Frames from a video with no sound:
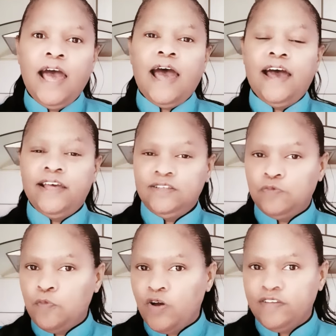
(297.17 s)
And
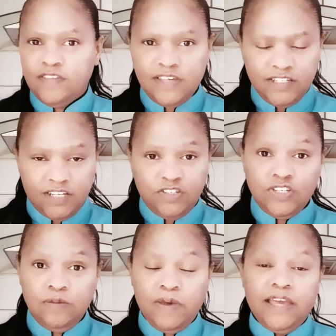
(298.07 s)
one of the things I
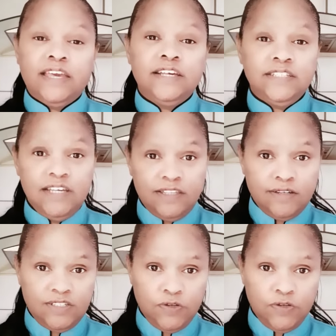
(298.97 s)
usually bake is either